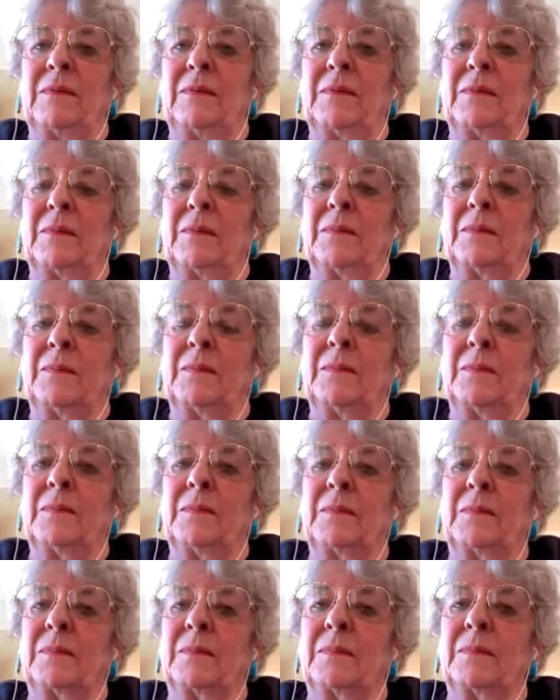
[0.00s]

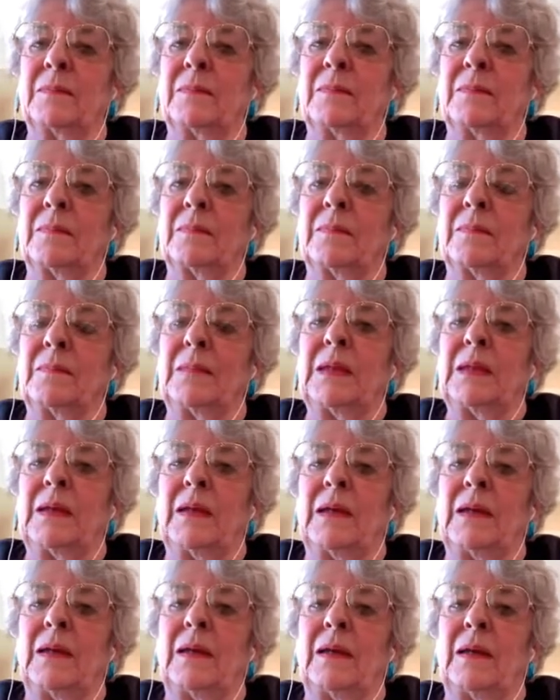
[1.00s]

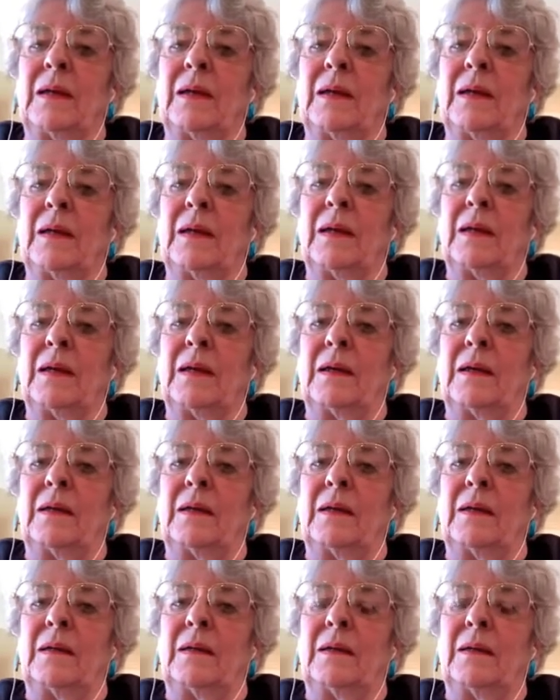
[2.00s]

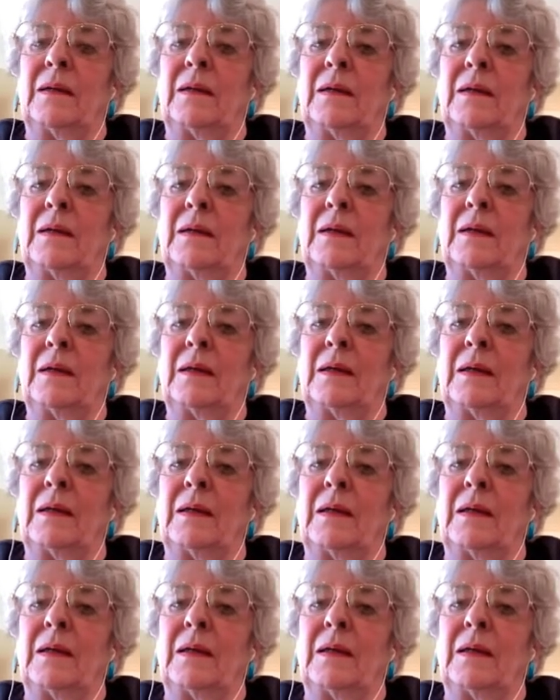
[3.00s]
This person isn't speaking.